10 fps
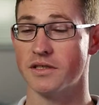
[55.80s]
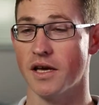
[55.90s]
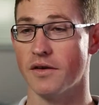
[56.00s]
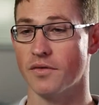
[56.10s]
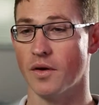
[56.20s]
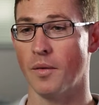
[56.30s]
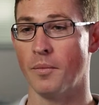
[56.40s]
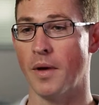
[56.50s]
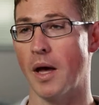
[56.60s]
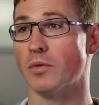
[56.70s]
TAFE,
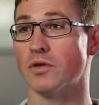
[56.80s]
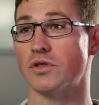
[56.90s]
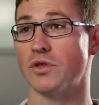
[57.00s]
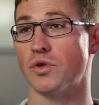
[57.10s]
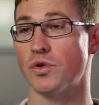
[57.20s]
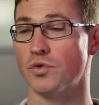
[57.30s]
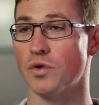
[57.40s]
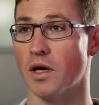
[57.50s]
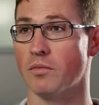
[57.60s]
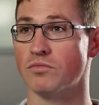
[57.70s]
I'm able to
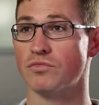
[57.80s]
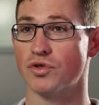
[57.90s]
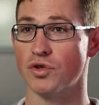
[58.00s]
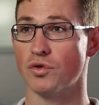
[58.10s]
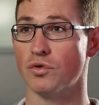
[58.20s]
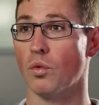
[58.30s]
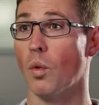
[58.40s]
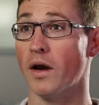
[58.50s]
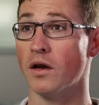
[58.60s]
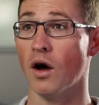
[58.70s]
do
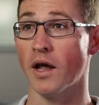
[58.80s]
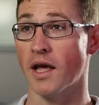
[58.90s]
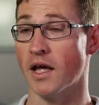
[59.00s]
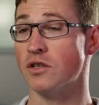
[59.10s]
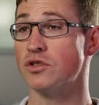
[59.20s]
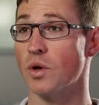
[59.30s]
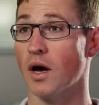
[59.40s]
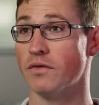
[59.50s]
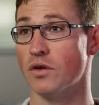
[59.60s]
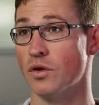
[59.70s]
one night and 2
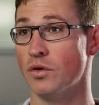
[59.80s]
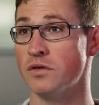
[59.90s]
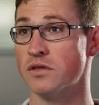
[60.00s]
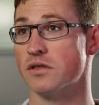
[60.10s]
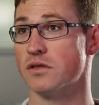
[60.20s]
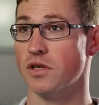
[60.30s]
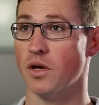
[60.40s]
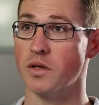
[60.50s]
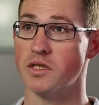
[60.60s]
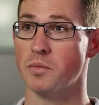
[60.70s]
afternoons,
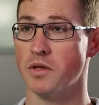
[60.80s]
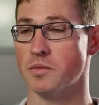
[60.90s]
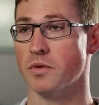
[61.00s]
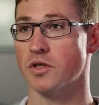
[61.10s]
so it splits my